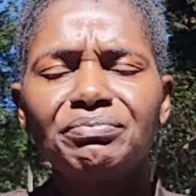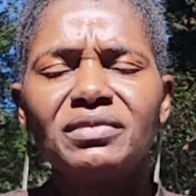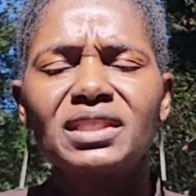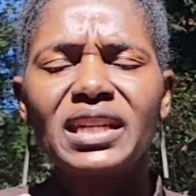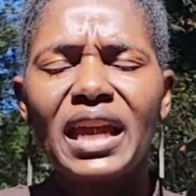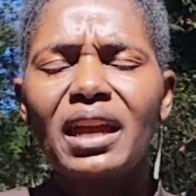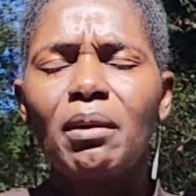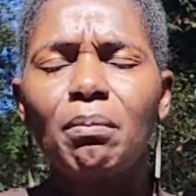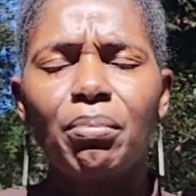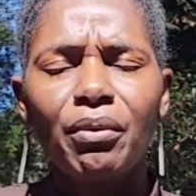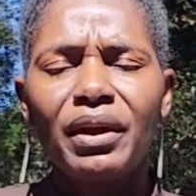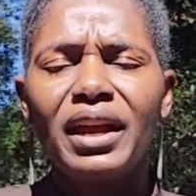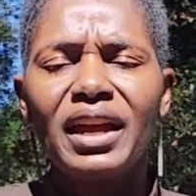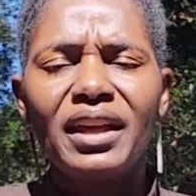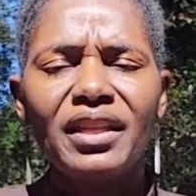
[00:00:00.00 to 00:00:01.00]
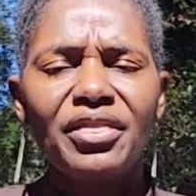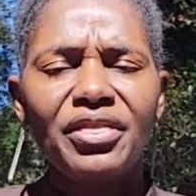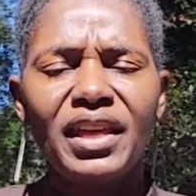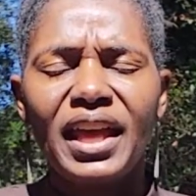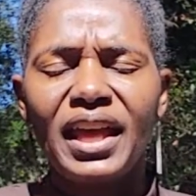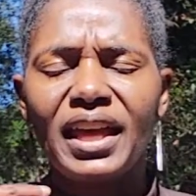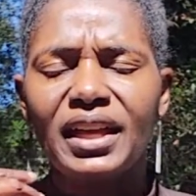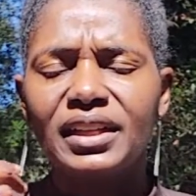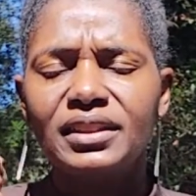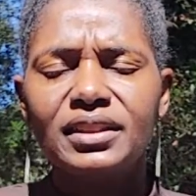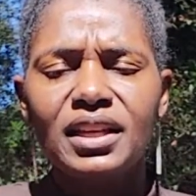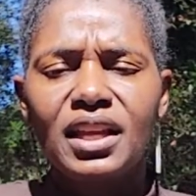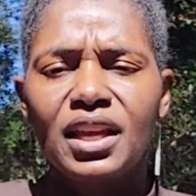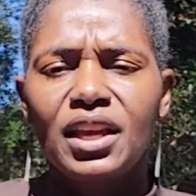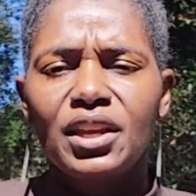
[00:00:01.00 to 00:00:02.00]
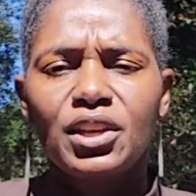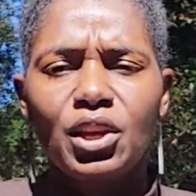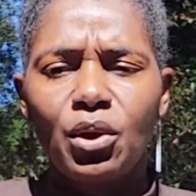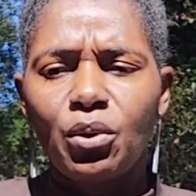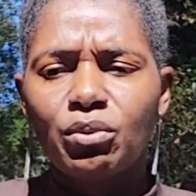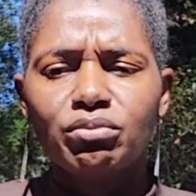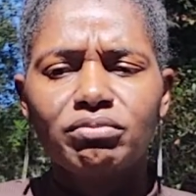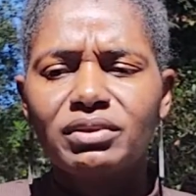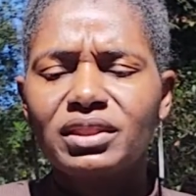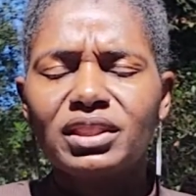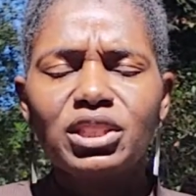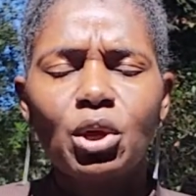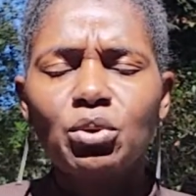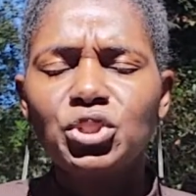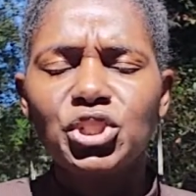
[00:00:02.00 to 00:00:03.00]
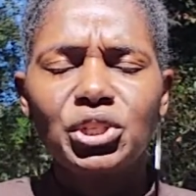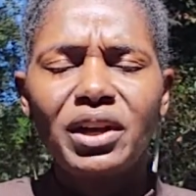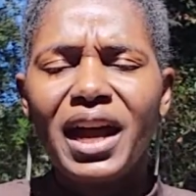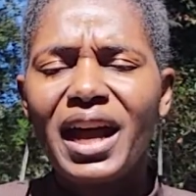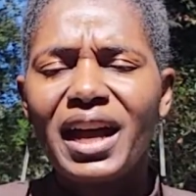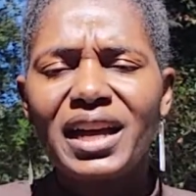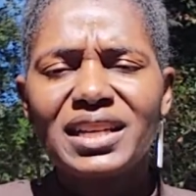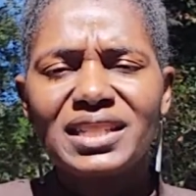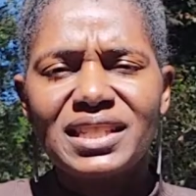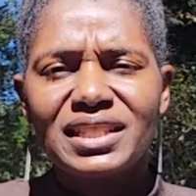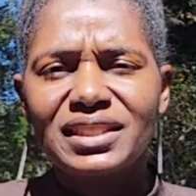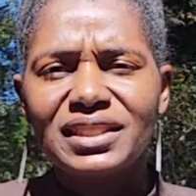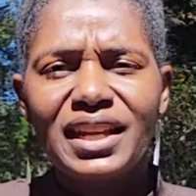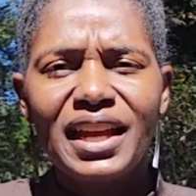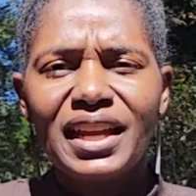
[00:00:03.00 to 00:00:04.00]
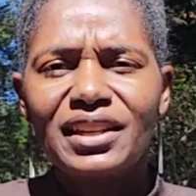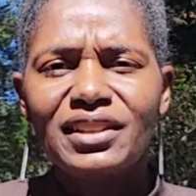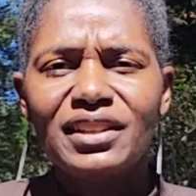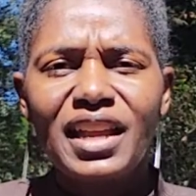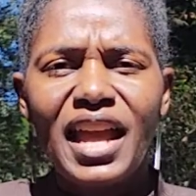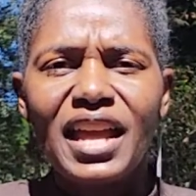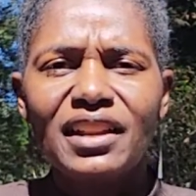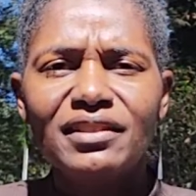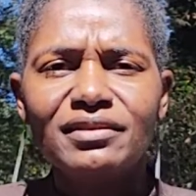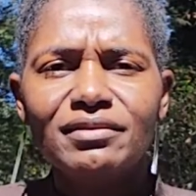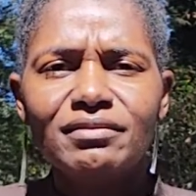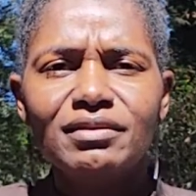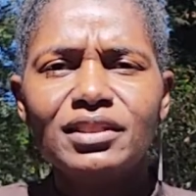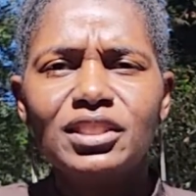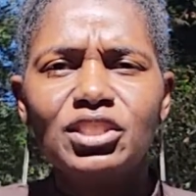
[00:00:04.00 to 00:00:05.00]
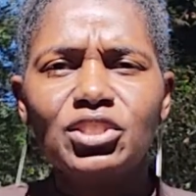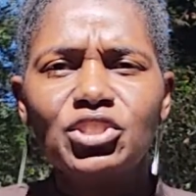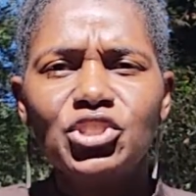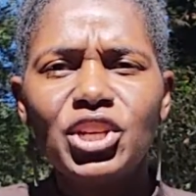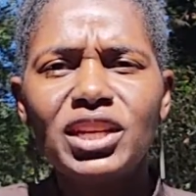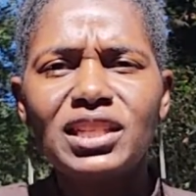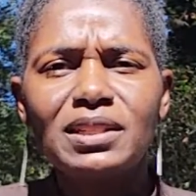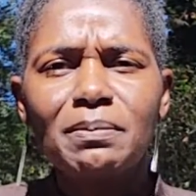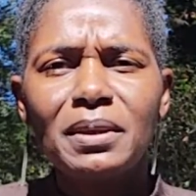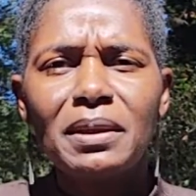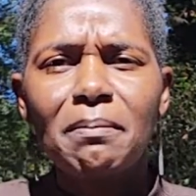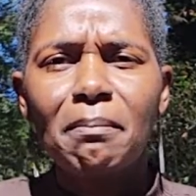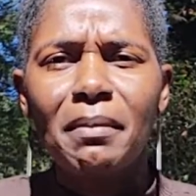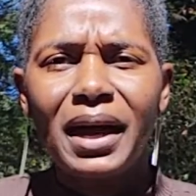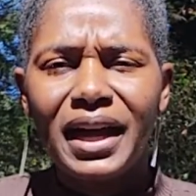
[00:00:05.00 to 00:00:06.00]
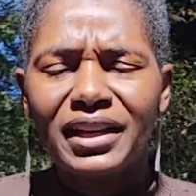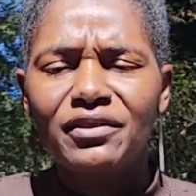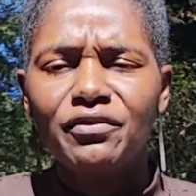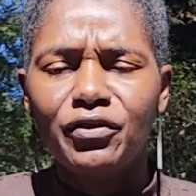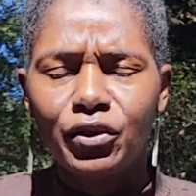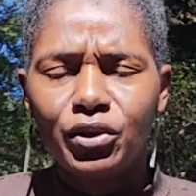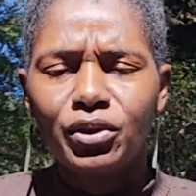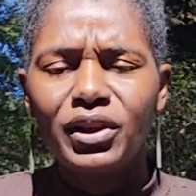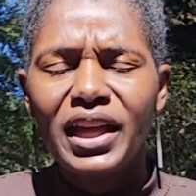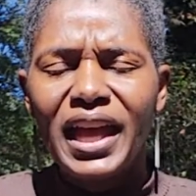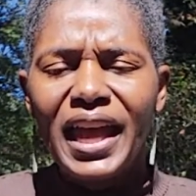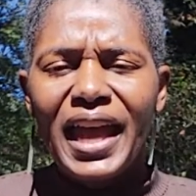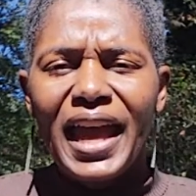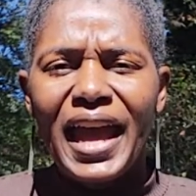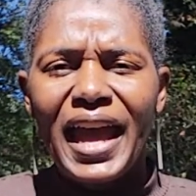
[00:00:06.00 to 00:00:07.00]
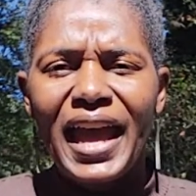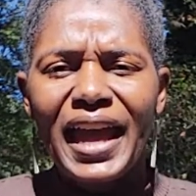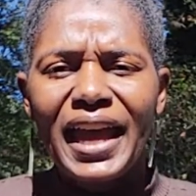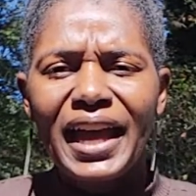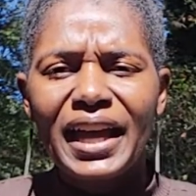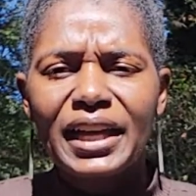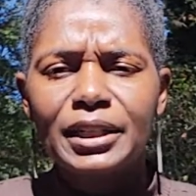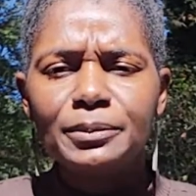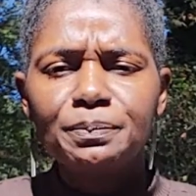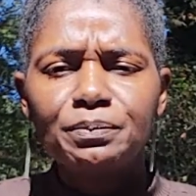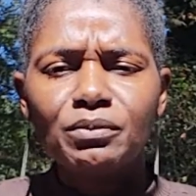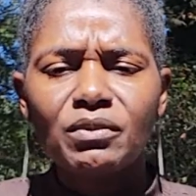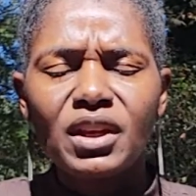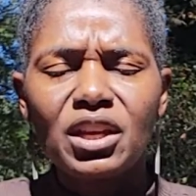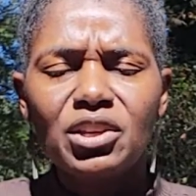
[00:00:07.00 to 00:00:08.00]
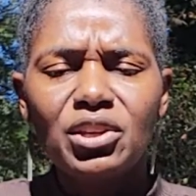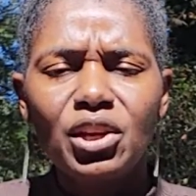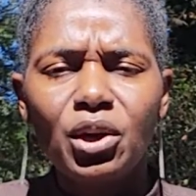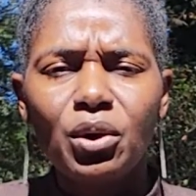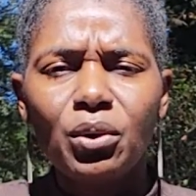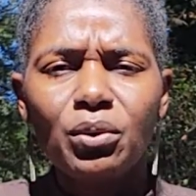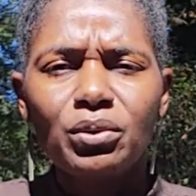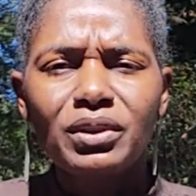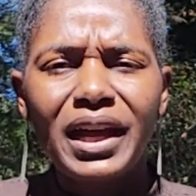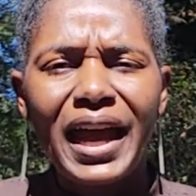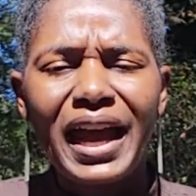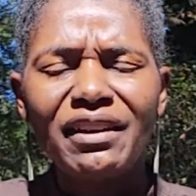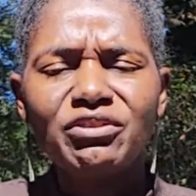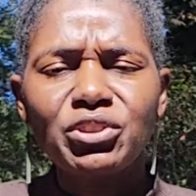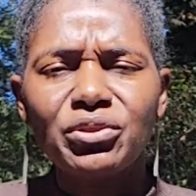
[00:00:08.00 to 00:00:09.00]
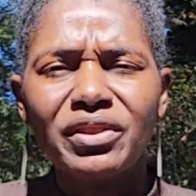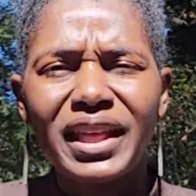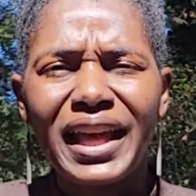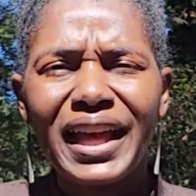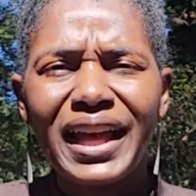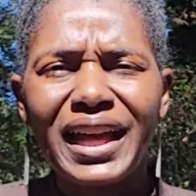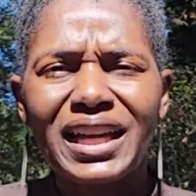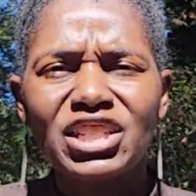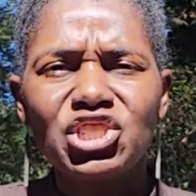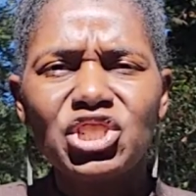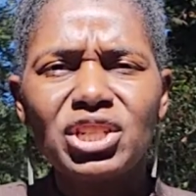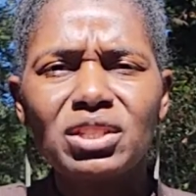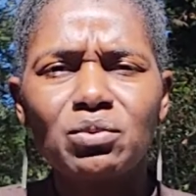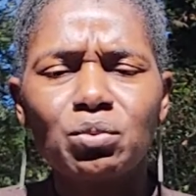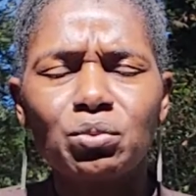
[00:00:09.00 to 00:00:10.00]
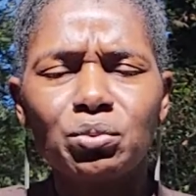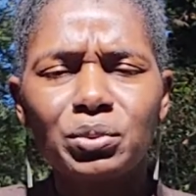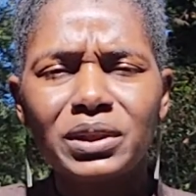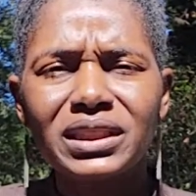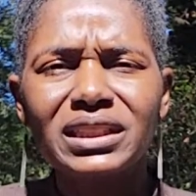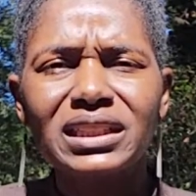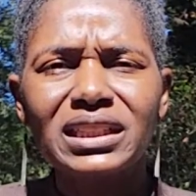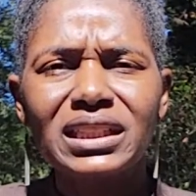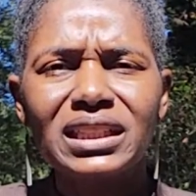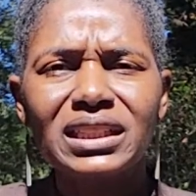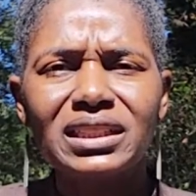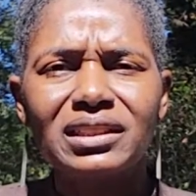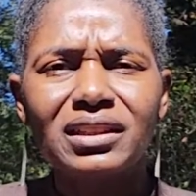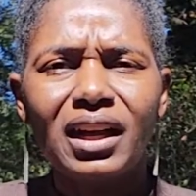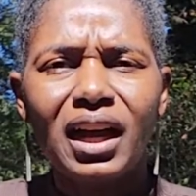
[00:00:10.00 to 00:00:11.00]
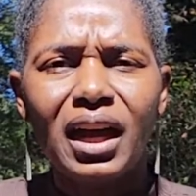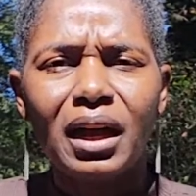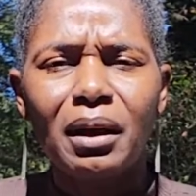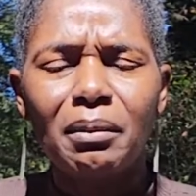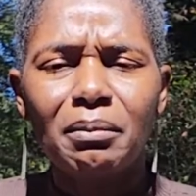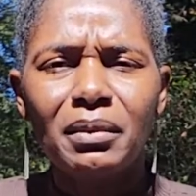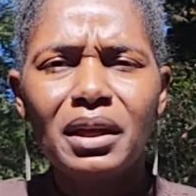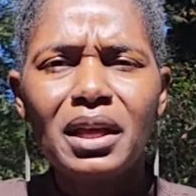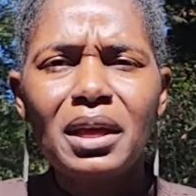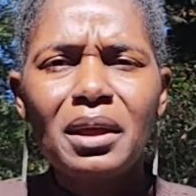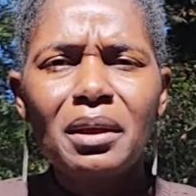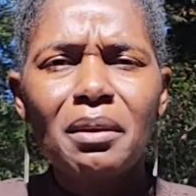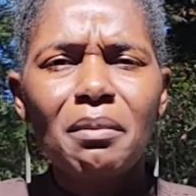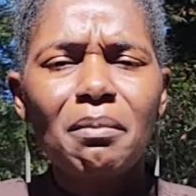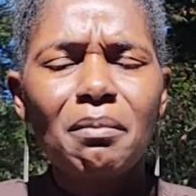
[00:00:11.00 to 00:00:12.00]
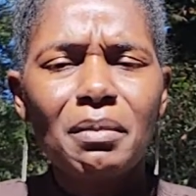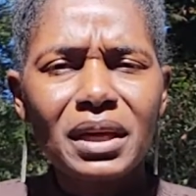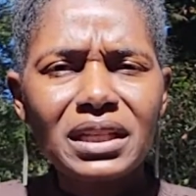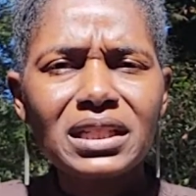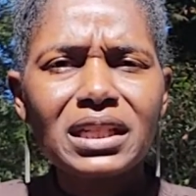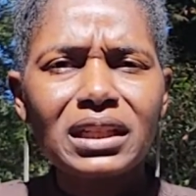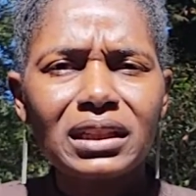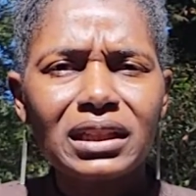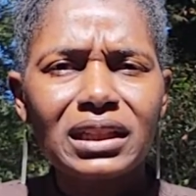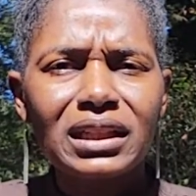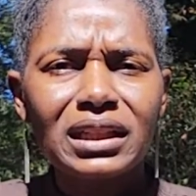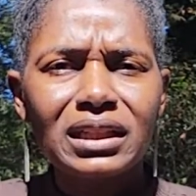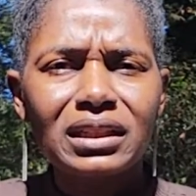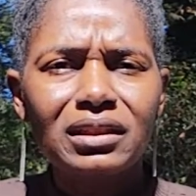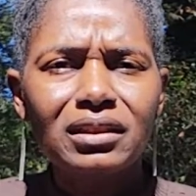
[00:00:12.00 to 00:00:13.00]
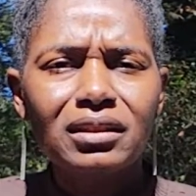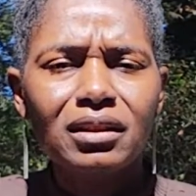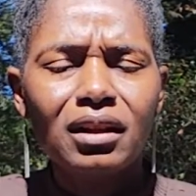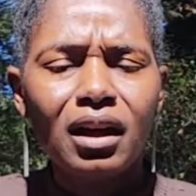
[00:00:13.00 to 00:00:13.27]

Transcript: take a breath and close your eyes and just be mindful. And after that, just really mentally